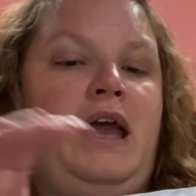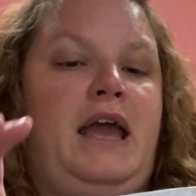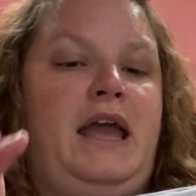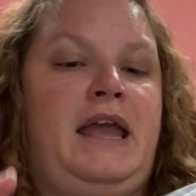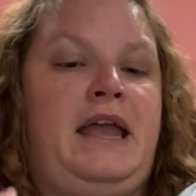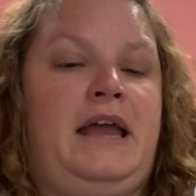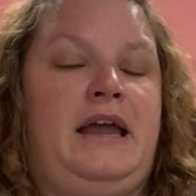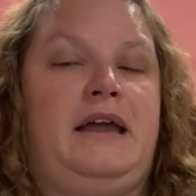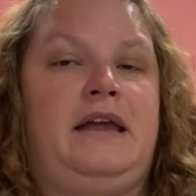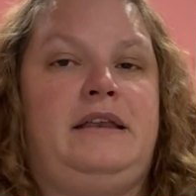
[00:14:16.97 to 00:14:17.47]

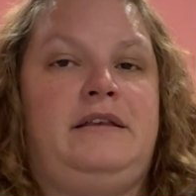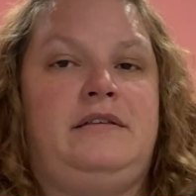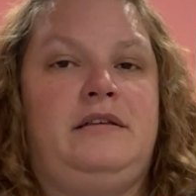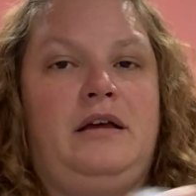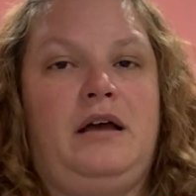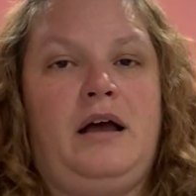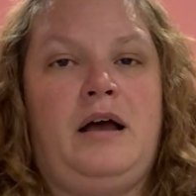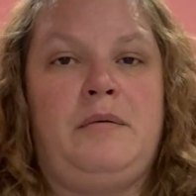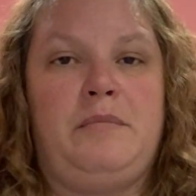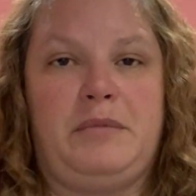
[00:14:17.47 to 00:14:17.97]

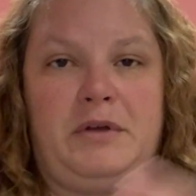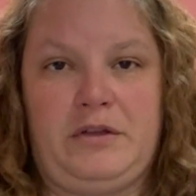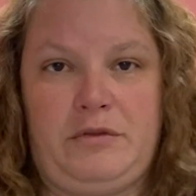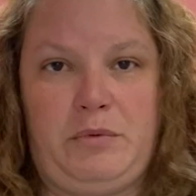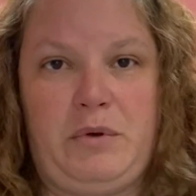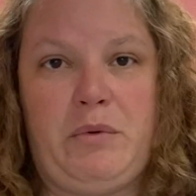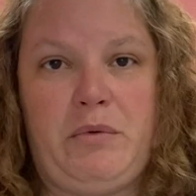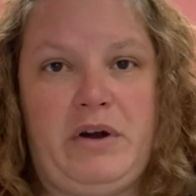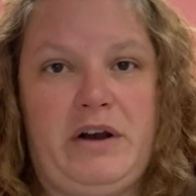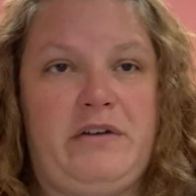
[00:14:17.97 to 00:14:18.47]
And because
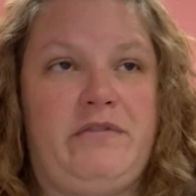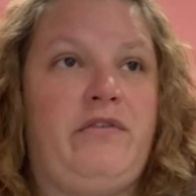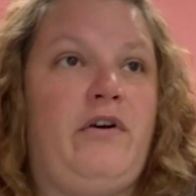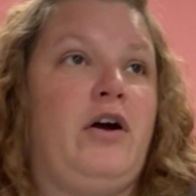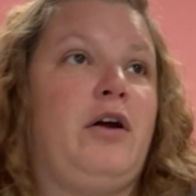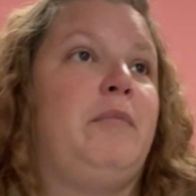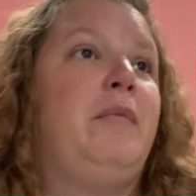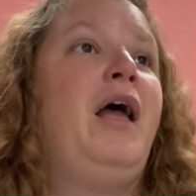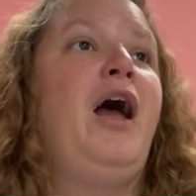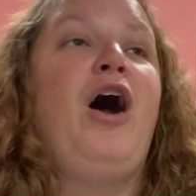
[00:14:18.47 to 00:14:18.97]
we were at a
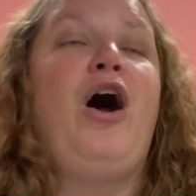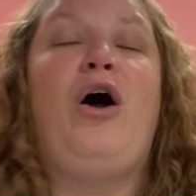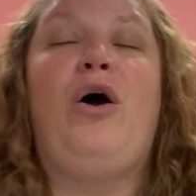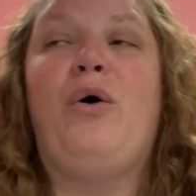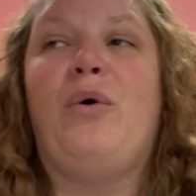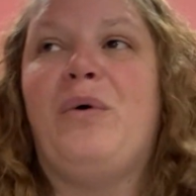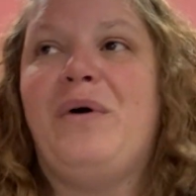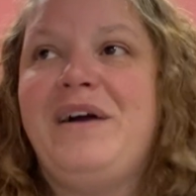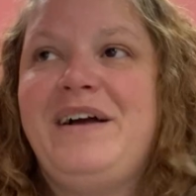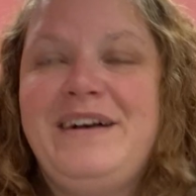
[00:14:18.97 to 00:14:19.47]
farm.
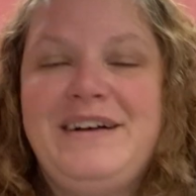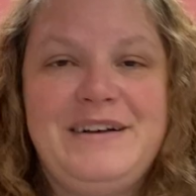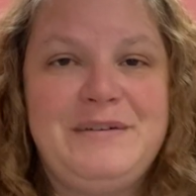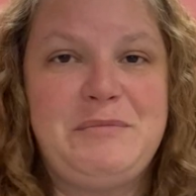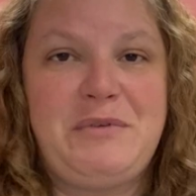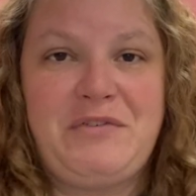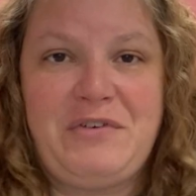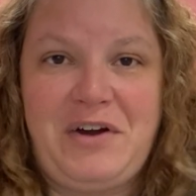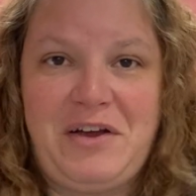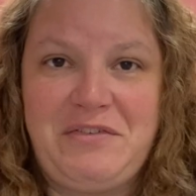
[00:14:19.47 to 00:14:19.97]
Oh,
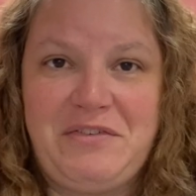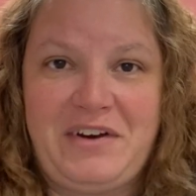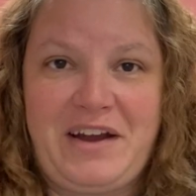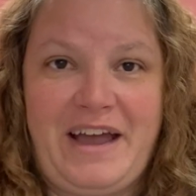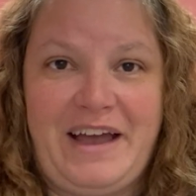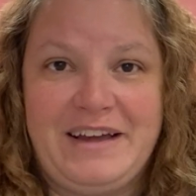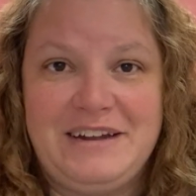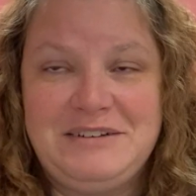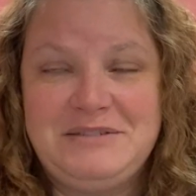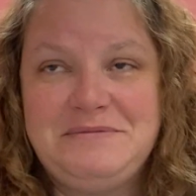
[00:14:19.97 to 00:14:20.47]
before I
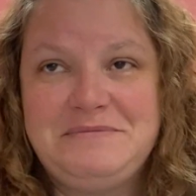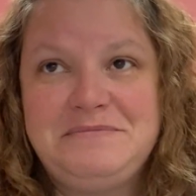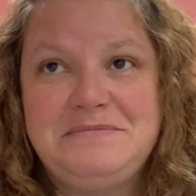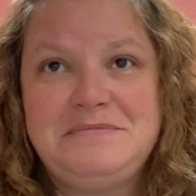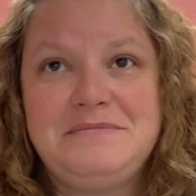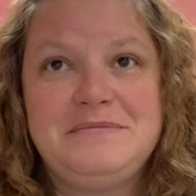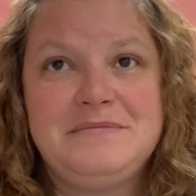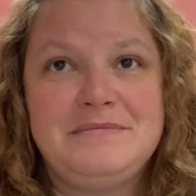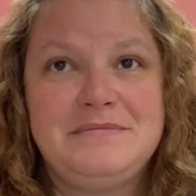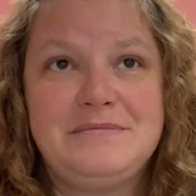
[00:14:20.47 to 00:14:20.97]
forget,
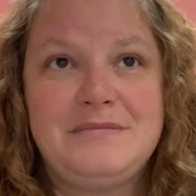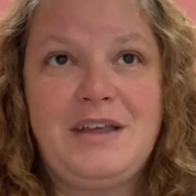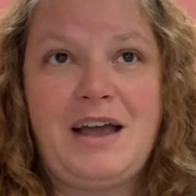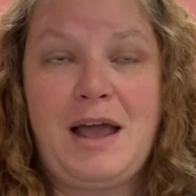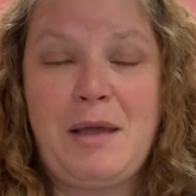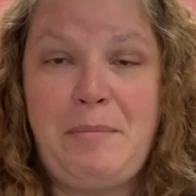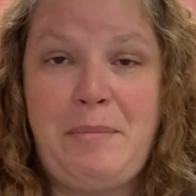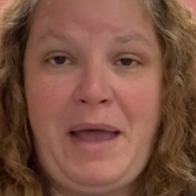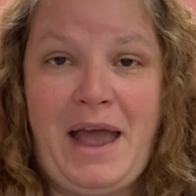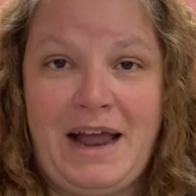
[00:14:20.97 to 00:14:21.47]

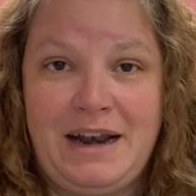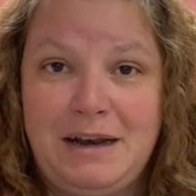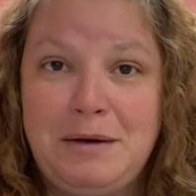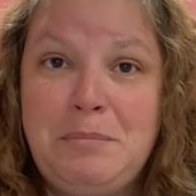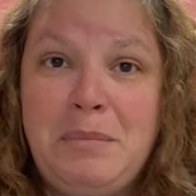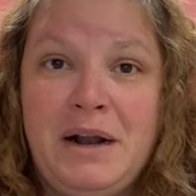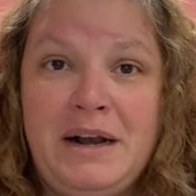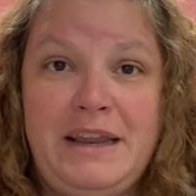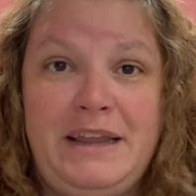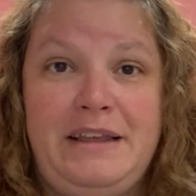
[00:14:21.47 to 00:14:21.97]
I
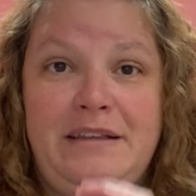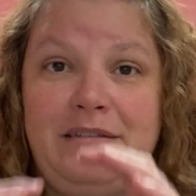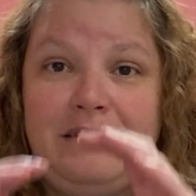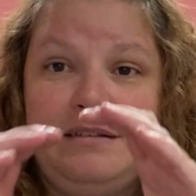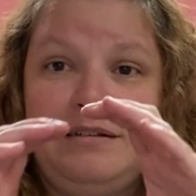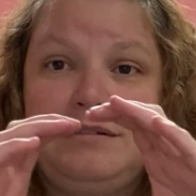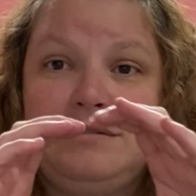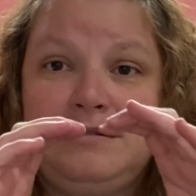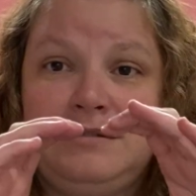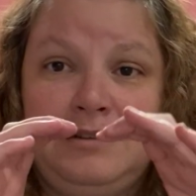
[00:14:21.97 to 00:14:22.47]
patted
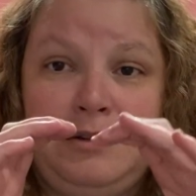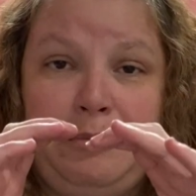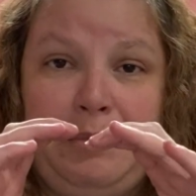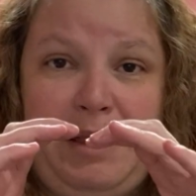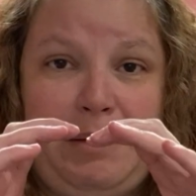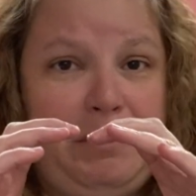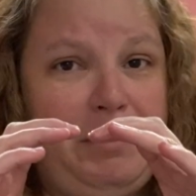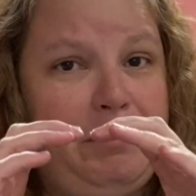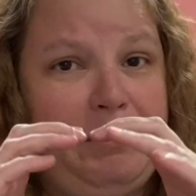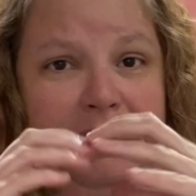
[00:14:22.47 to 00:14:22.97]
bunnies, little
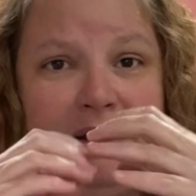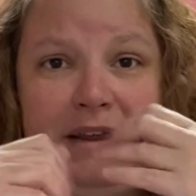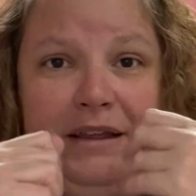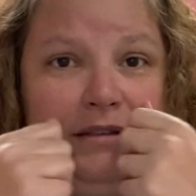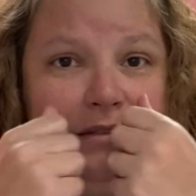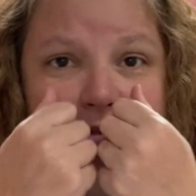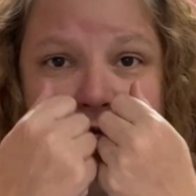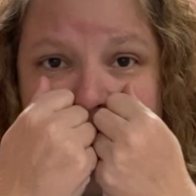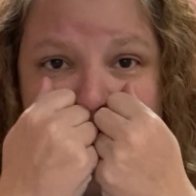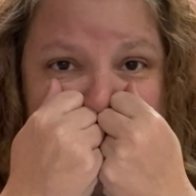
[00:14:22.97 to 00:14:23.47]
baby
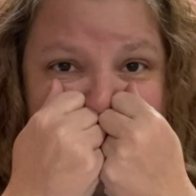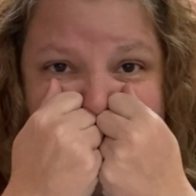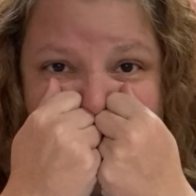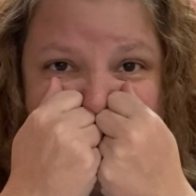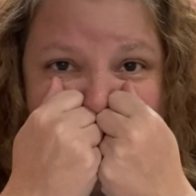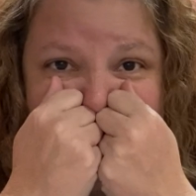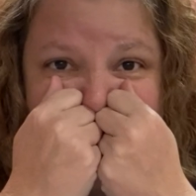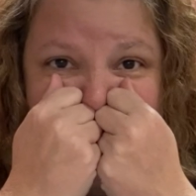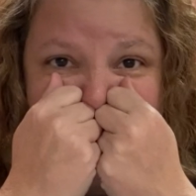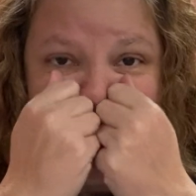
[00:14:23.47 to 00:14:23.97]
bunnies.
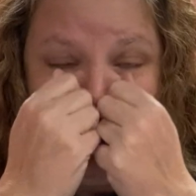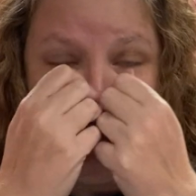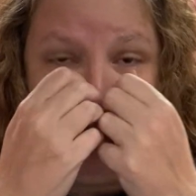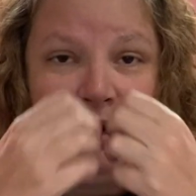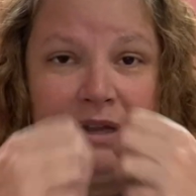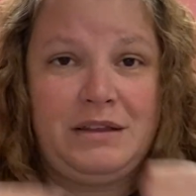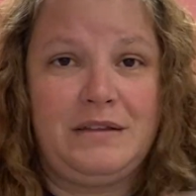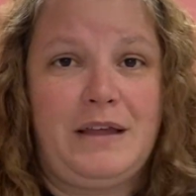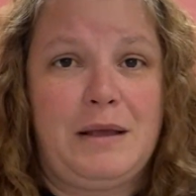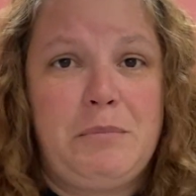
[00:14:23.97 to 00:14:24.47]
I
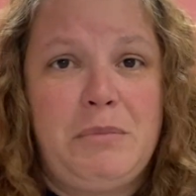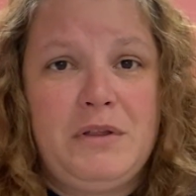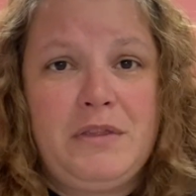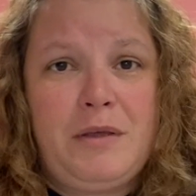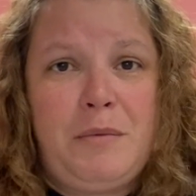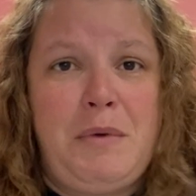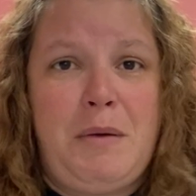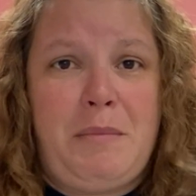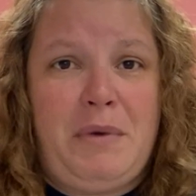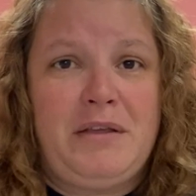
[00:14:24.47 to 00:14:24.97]
wanted to like put
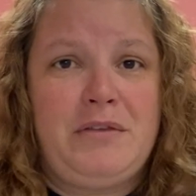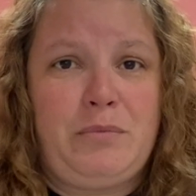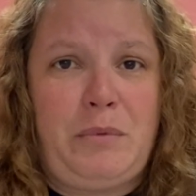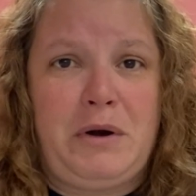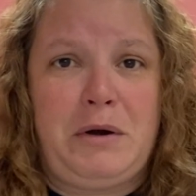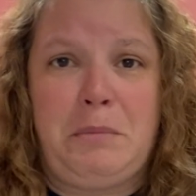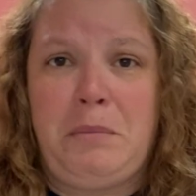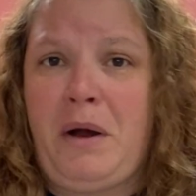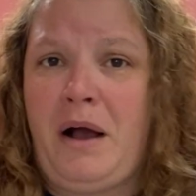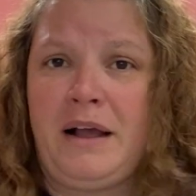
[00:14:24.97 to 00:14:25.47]
them in my
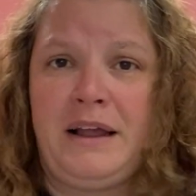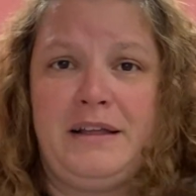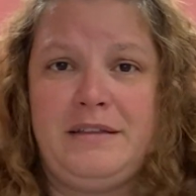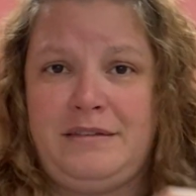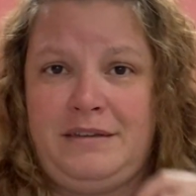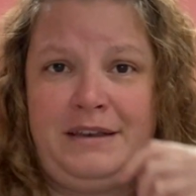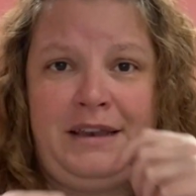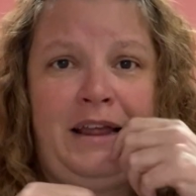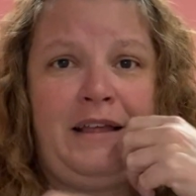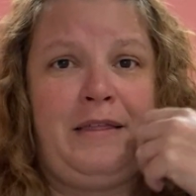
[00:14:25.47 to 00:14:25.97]
sweater
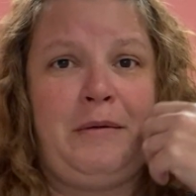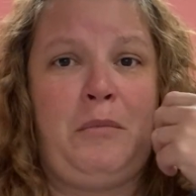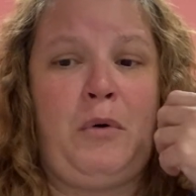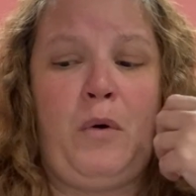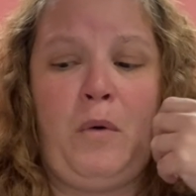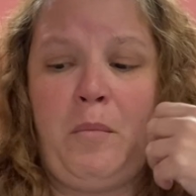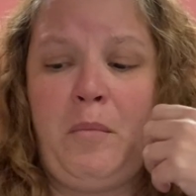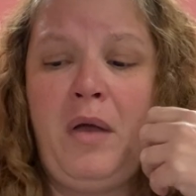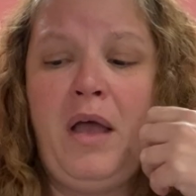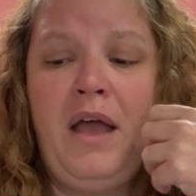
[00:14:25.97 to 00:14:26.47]
pockets and take them
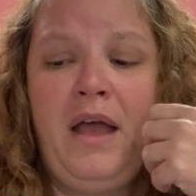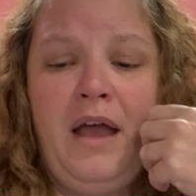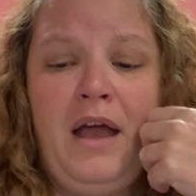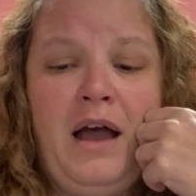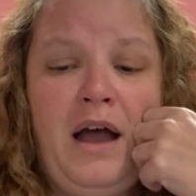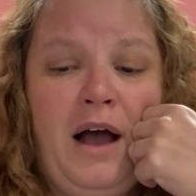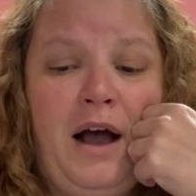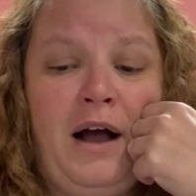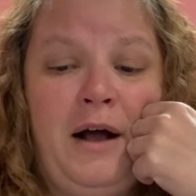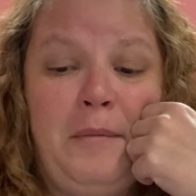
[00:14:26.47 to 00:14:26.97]
home.
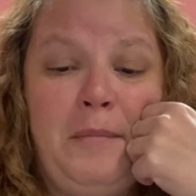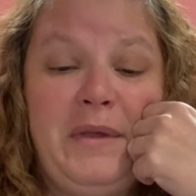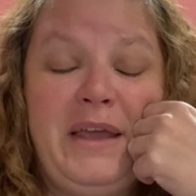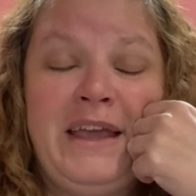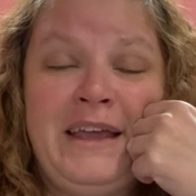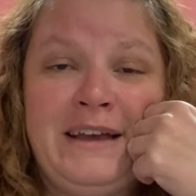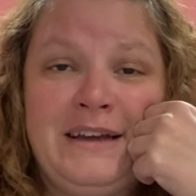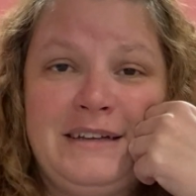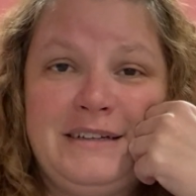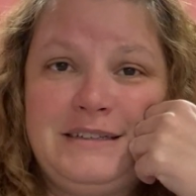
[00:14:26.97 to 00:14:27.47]

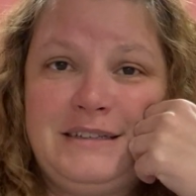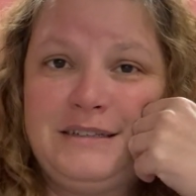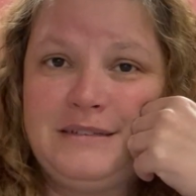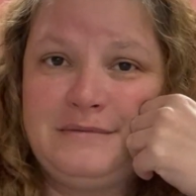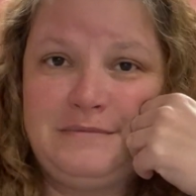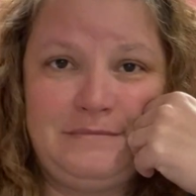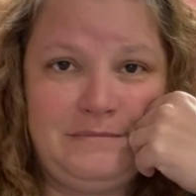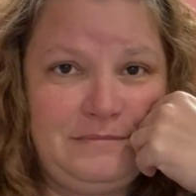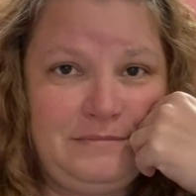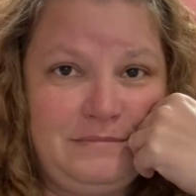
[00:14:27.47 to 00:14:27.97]
And
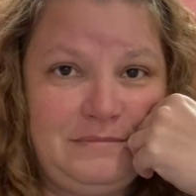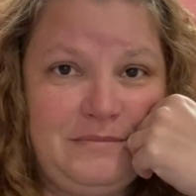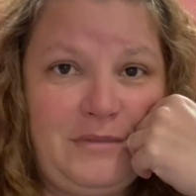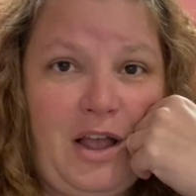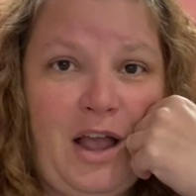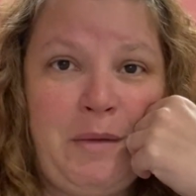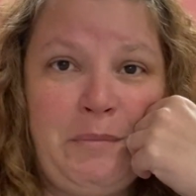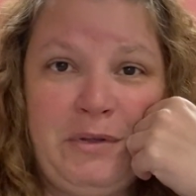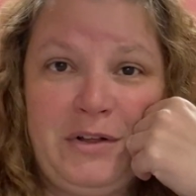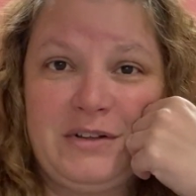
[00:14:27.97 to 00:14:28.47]

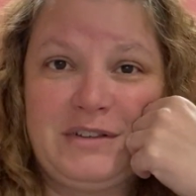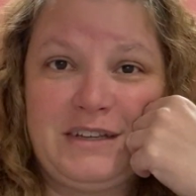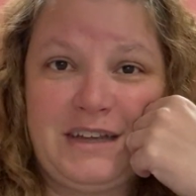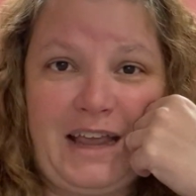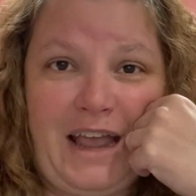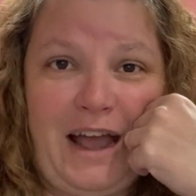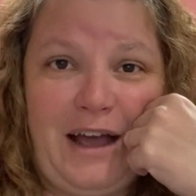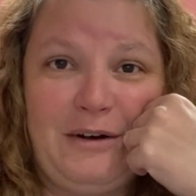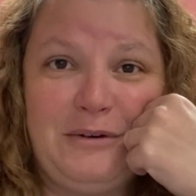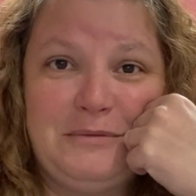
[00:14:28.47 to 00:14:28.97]
I milked a
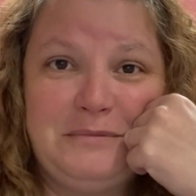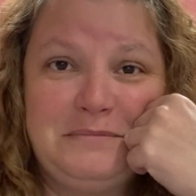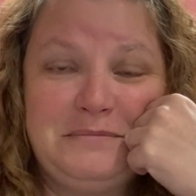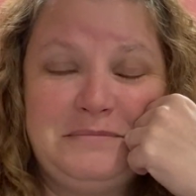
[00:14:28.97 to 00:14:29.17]
cow.